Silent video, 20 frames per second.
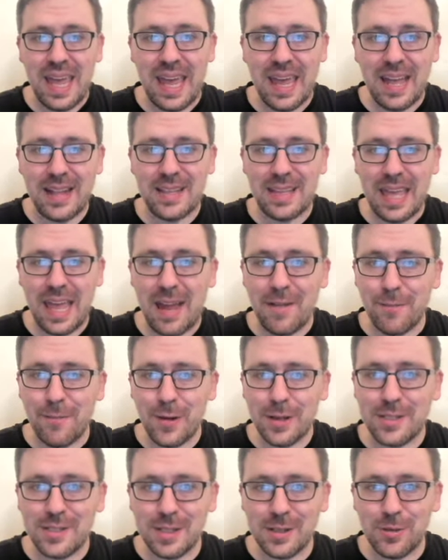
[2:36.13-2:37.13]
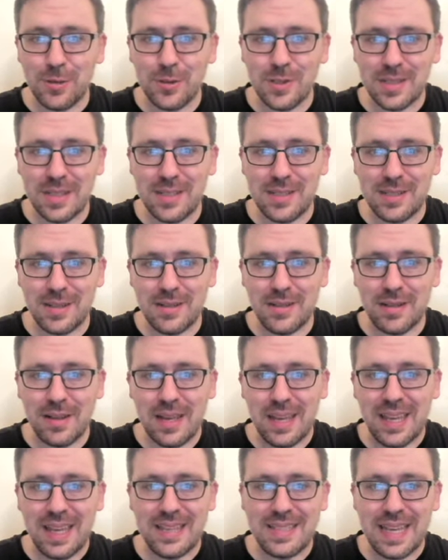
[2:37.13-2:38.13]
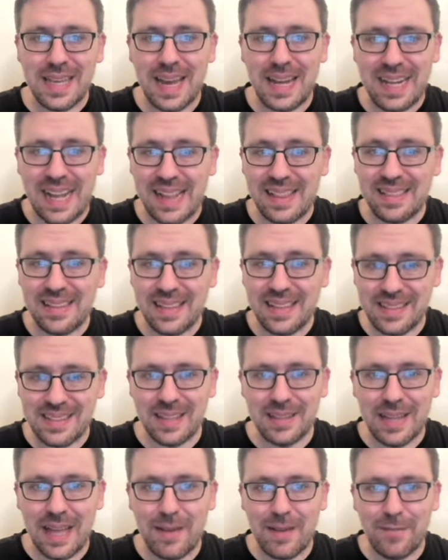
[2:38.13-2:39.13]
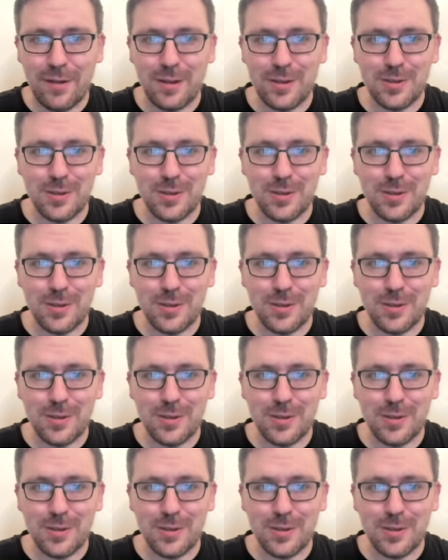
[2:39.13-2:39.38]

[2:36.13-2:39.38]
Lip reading: and every single season he's had at least 11.